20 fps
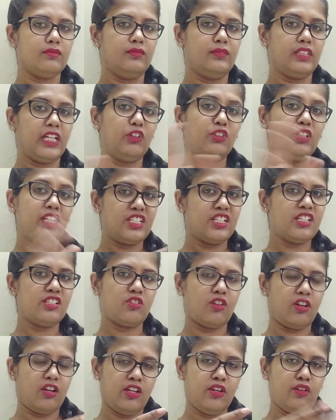Now that she
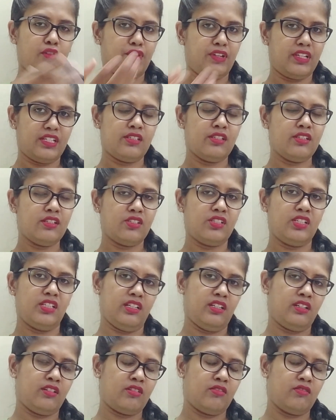saw your faces,
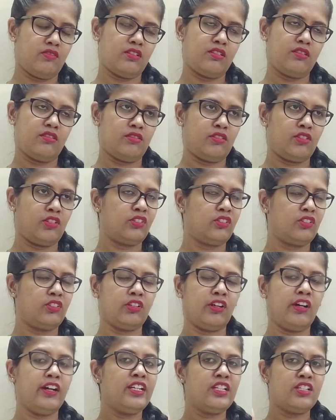she
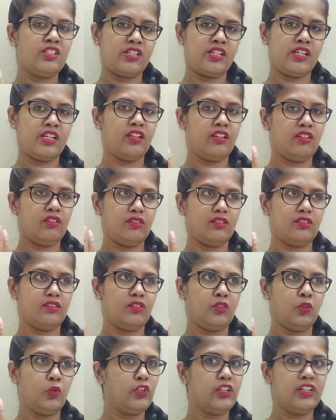thought she
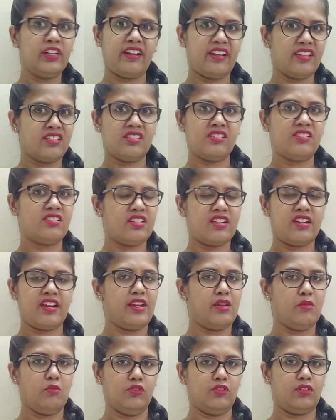couldn't resist it
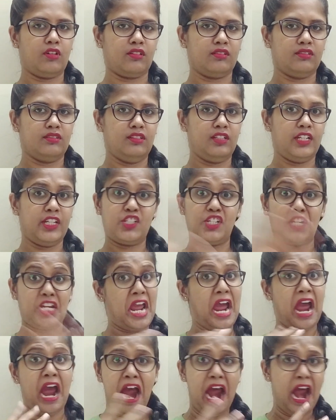anymore. Like, she
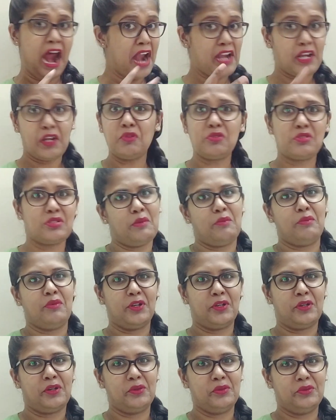had to
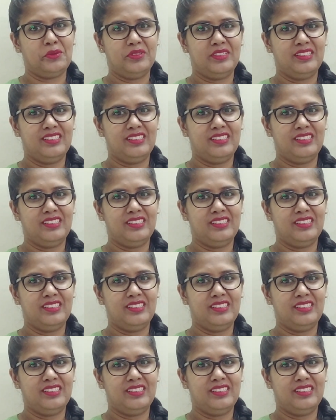separate you.